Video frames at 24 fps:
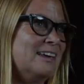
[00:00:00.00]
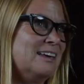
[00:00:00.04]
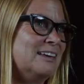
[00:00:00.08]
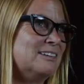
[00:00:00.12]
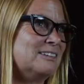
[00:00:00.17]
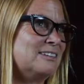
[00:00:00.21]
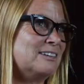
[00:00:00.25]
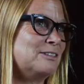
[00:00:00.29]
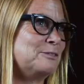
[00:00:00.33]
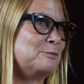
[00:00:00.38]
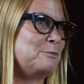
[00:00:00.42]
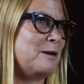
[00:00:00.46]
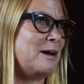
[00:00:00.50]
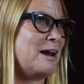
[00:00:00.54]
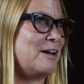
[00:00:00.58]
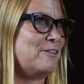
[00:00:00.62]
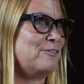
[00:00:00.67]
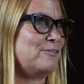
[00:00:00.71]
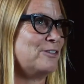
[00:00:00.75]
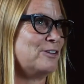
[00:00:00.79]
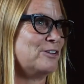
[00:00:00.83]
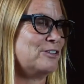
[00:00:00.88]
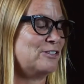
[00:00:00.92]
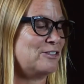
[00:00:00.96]
is when I
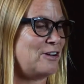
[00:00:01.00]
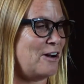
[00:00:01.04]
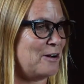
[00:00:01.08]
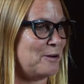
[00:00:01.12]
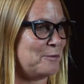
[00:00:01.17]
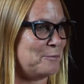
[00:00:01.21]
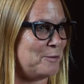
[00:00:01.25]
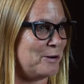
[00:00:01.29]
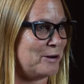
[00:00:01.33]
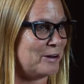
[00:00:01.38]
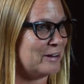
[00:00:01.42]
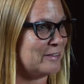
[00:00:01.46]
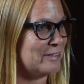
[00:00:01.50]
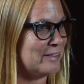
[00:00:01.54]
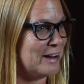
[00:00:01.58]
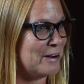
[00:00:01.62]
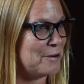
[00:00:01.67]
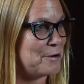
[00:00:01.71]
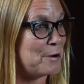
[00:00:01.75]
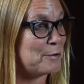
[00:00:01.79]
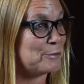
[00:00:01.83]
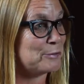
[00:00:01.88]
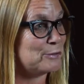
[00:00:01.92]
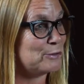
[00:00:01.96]
first started working
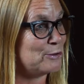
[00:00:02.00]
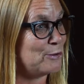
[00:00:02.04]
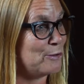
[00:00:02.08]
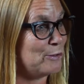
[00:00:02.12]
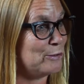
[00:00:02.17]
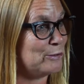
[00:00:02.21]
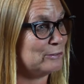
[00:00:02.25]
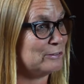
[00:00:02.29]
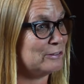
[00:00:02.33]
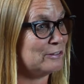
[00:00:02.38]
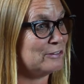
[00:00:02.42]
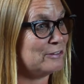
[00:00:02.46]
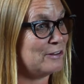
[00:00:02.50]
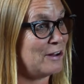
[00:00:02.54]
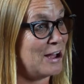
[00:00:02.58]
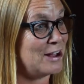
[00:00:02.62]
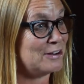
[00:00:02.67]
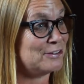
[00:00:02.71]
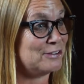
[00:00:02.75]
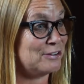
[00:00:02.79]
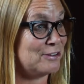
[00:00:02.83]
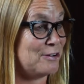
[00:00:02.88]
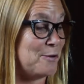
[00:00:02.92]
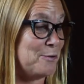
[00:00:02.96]
there, I was told
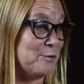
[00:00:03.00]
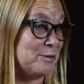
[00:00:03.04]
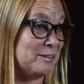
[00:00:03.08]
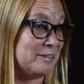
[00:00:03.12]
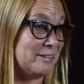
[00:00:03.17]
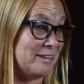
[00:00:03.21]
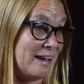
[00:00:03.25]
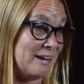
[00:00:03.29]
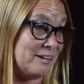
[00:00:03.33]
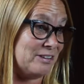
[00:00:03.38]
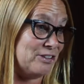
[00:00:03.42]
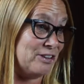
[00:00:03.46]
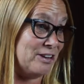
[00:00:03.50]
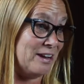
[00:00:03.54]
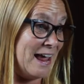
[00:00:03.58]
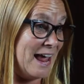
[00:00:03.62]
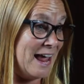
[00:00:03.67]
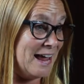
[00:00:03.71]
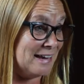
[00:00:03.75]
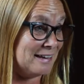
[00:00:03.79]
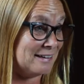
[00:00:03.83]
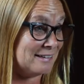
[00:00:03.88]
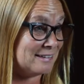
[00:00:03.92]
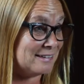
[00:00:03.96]
not to go in Section
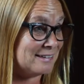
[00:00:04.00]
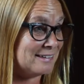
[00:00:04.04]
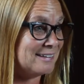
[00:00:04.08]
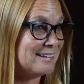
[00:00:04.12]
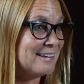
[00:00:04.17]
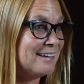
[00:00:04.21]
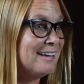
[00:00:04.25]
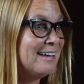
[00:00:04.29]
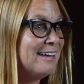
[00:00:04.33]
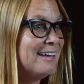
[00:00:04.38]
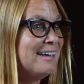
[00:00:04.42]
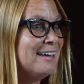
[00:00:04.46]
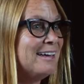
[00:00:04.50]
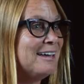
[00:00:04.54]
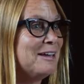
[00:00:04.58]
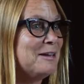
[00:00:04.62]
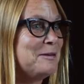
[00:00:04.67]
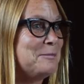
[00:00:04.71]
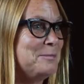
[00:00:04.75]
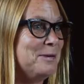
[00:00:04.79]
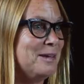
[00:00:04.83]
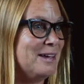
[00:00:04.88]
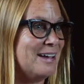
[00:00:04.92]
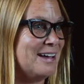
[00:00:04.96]
8
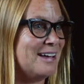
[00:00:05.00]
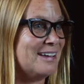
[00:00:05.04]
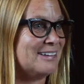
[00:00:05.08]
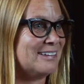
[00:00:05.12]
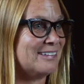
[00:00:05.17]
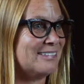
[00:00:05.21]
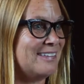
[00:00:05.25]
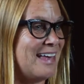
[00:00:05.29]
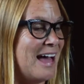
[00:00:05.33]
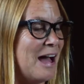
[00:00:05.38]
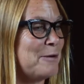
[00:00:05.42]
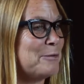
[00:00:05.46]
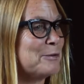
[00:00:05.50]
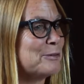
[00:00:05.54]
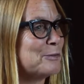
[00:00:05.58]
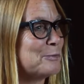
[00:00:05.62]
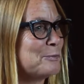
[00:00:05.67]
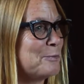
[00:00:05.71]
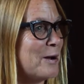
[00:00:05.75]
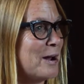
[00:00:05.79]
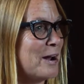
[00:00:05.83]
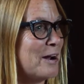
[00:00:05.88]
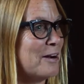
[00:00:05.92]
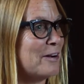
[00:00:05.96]
because that was
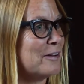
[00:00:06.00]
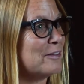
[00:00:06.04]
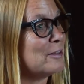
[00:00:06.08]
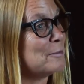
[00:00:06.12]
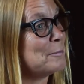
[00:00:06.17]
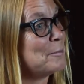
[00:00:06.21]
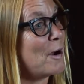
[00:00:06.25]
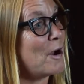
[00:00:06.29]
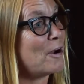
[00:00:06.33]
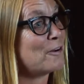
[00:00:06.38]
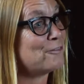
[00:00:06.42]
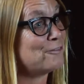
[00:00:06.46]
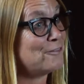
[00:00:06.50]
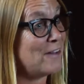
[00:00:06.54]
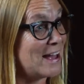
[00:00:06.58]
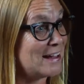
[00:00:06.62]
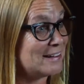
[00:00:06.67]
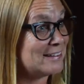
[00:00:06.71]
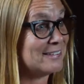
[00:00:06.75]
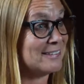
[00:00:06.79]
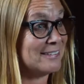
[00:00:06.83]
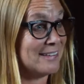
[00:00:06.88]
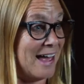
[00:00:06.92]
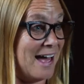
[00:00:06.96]
where the
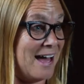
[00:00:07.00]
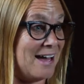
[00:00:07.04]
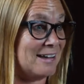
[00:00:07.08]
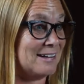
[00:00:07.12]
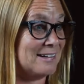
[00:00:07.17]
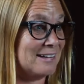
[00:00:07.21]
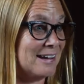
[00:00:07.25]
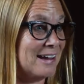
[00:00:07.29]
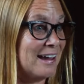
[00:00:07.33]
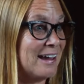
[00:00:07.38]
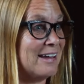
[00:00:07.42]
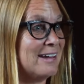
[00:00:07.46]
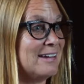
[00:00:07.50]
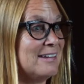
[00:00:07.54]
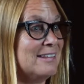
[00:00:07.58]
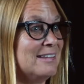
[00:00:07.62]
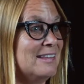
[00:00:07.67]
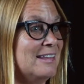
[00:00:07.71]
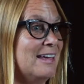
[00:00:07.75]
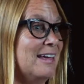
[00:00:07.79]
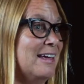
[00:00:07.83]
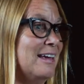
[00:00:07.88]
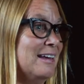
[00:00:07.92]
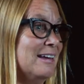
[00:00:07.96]
parfaits sat, and
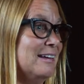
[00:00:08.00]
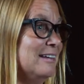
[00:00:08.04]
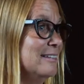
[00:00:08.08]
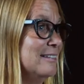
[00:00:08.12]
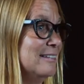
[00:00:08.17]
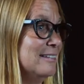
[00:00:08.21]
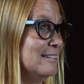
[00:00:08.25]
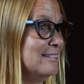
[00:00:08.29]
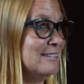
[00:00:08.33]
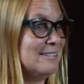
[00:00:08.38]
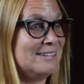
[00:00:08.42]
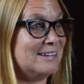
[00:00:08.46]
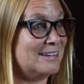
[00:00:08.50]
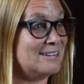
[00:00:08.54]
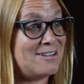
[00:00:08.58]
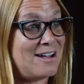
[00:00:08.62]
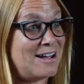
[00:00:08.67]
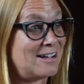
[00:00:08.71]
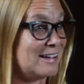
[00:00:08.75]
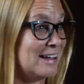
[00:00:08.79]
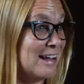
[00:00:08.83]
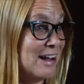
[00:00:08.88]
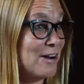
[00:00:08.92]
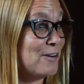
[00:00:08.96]
they did
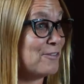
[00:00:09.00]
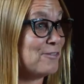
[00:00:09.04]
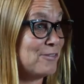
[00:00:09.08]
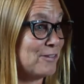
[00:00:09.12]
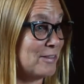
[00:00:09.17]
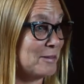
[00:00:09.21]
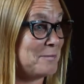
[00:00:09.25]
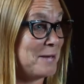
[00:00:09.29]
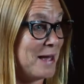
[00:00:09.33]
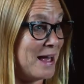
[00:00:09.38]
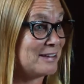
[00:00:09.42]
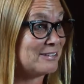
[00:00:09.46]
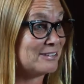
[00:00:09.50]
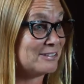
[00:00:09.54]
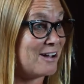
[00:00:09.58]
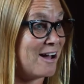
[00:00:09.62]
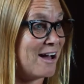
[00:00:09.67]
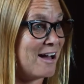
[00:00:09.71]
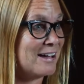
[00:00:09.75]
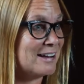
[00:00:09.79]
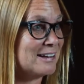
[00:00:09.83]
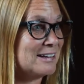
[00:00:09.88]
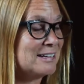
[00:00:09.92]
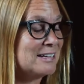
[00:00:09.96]
not care for the
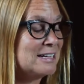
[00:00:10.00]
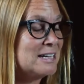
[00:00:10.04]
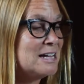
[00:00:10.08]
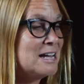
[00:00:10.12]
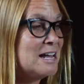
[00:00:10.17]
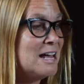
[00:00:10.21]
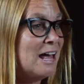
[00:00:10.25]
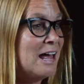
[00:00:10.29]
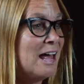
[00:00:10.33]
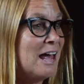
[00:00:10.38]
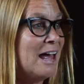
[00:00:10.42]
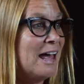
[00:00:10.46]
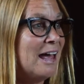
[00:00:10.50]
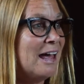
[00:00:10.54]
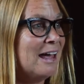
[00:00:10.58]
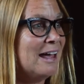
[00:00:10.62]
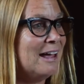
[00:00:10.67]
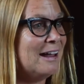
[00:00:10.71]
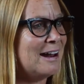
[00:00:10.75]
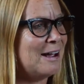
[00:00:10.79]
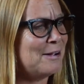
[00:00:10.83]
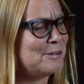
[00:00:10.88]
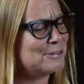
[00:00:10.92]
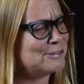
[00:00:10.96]
mascot.
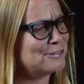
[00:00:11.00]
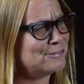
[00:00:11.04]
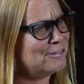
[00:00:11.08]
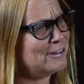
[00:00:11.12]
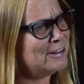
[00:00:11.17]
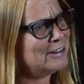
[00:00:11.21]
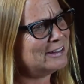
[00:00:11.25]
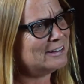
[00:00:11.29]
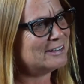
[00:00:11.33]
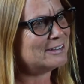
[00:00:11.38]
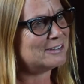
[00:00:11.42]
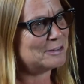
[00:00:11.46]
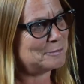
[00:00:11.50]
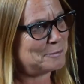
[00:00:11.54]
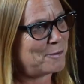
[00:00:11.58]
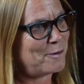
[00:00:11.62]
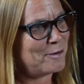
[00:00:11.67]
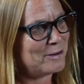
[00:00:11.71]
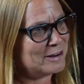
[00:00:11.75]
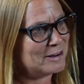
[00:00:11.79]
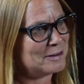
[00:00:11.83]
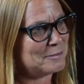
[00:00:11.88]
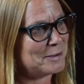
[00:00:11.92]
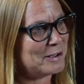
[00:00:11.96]
And I was really
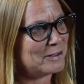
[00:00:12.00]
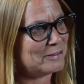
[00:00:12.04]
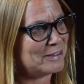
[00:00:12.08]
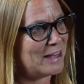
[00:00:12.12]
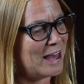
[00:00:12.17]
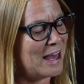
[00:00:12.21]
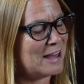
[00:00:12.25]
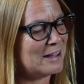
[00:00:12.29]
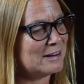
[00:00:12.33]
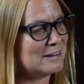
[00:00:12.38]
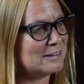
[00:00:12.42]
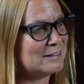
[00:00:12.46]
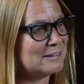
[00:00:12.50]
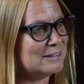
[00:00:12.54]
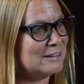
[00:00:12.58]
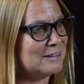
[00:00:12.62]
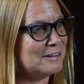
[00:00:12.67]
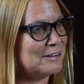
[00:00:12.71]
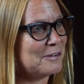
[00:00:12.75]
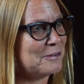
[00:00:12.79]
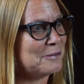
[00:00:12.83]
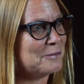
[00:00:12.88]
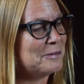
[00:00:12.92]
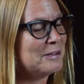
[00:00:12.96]
disappointed about that, you
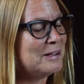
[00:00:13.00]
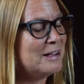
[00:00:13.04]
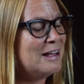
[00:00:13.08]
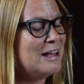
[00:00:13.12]
know,